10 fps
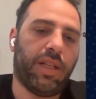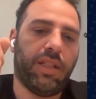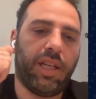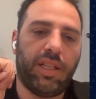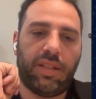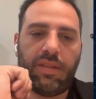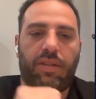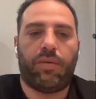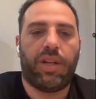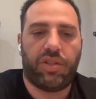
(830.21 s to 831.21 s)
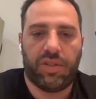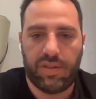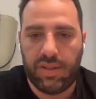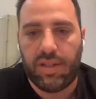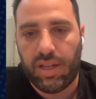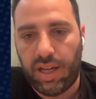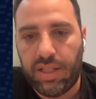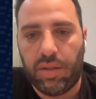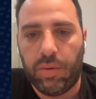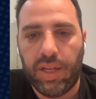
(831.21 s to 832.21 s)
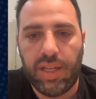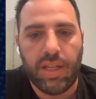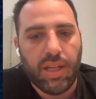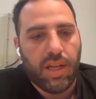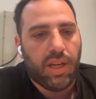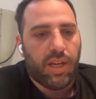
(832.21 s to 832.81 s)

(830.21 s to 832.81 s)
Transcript: and then it crashes right away